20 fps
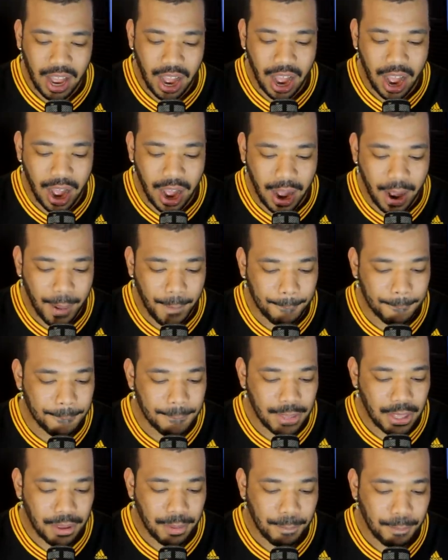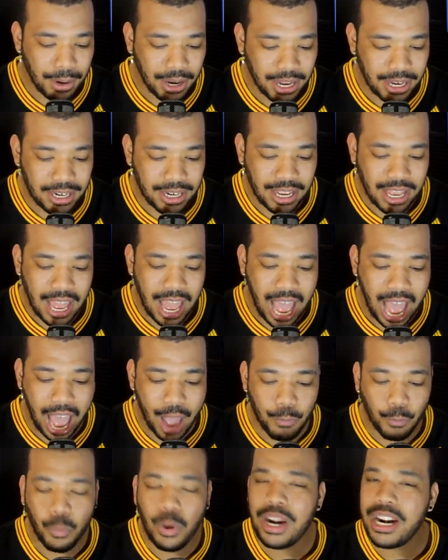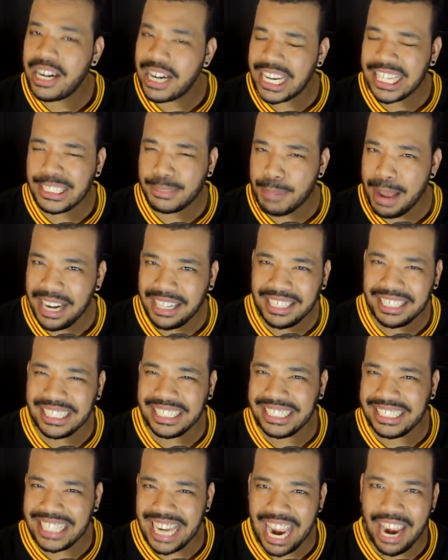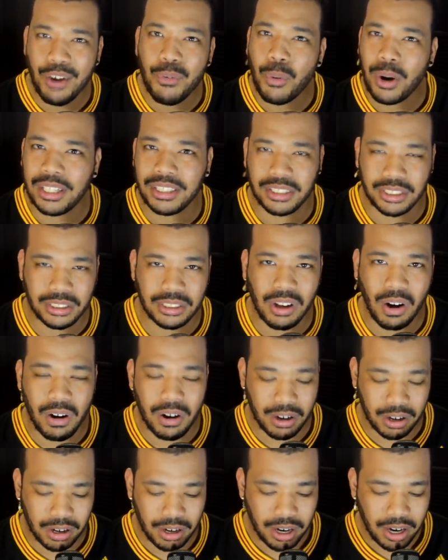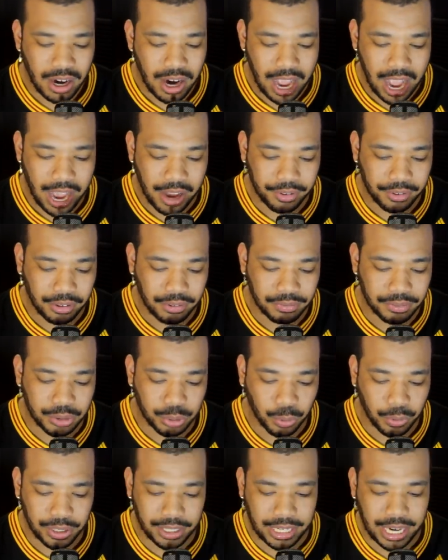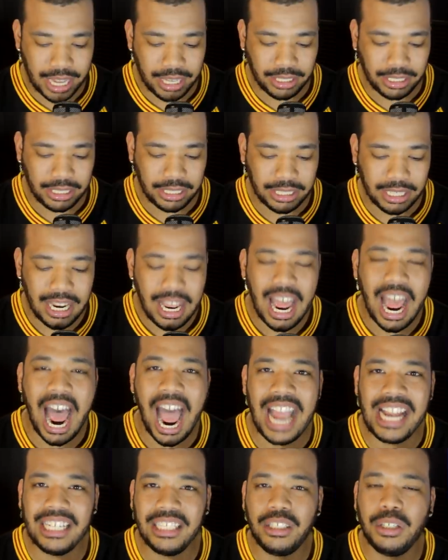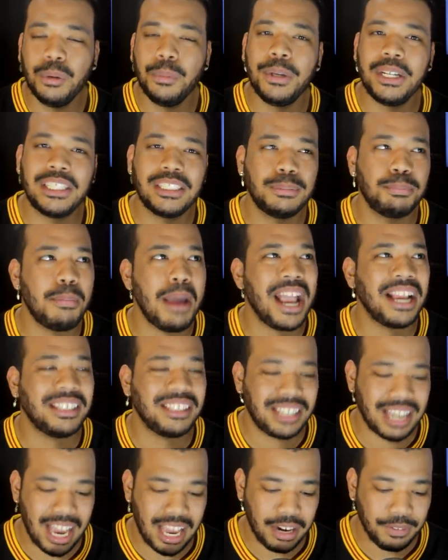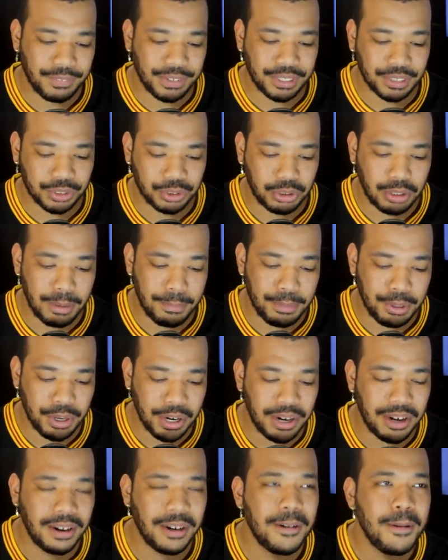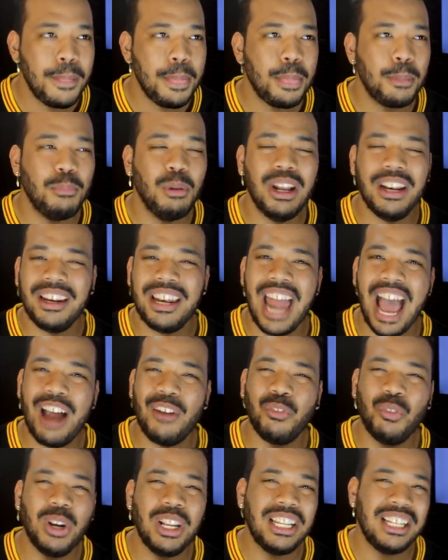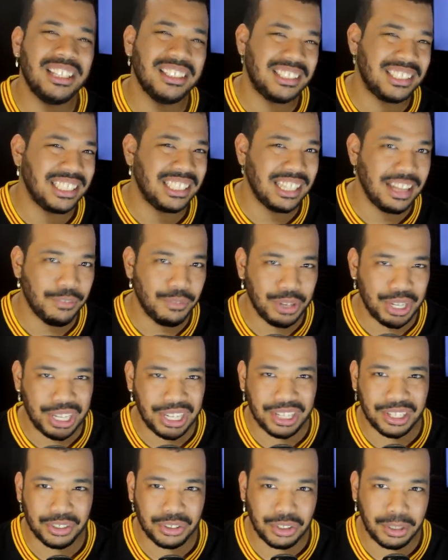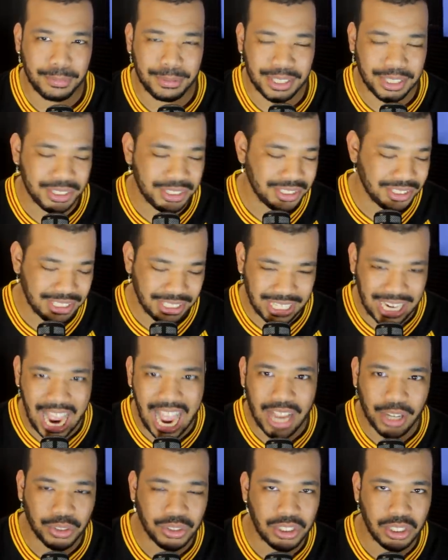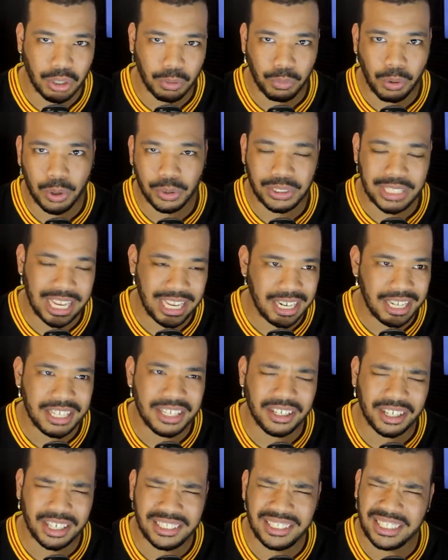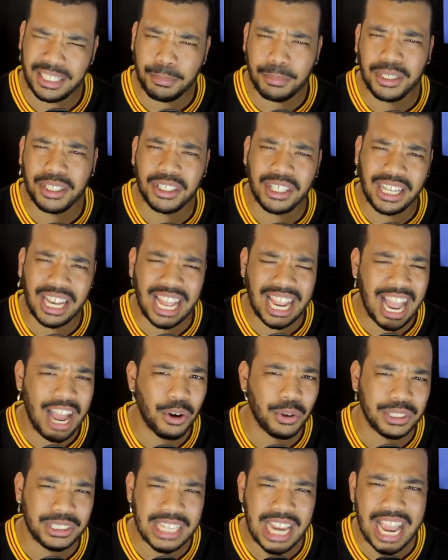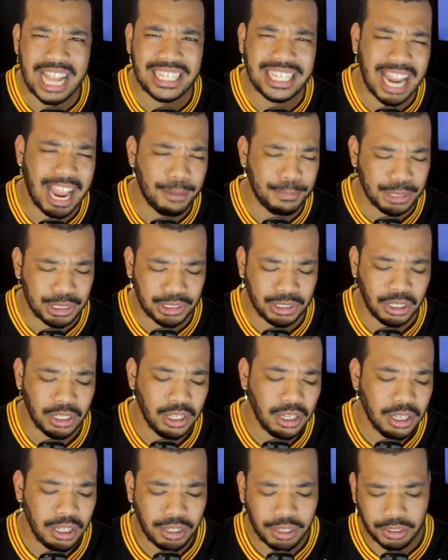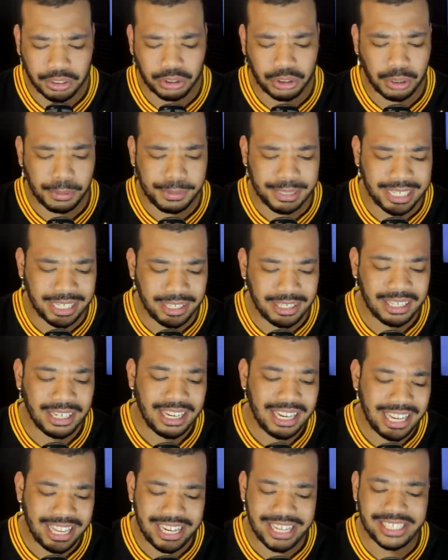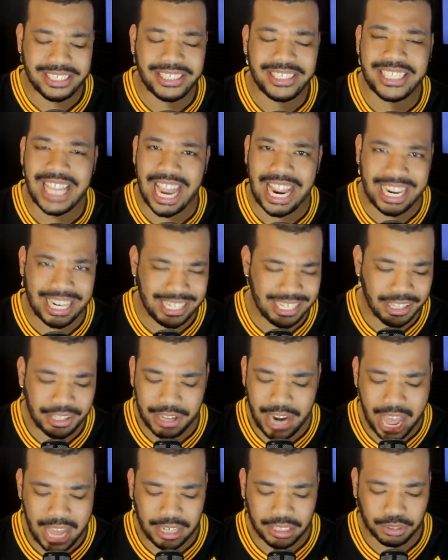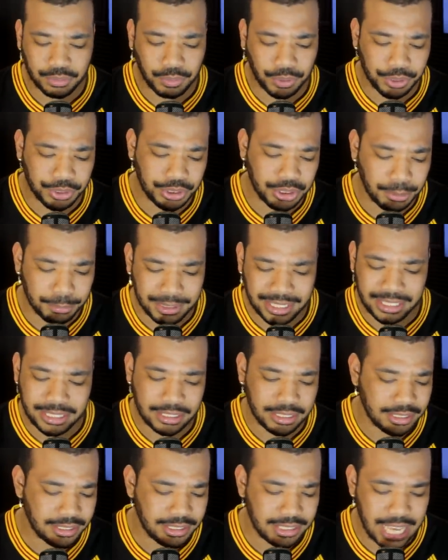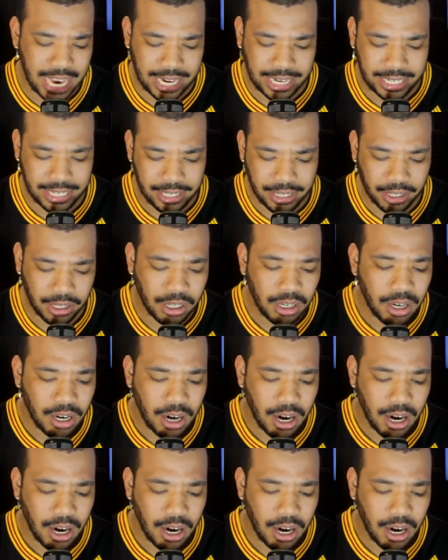But I wouldn't expect a day one starter out of Jordan Elliott. I do expect kind of a contributor, but not really a significant contributor, just a guy who's going to rotate in there, similar to like how a Chad Thomas contributed in his second year, not his first year, but in his second year.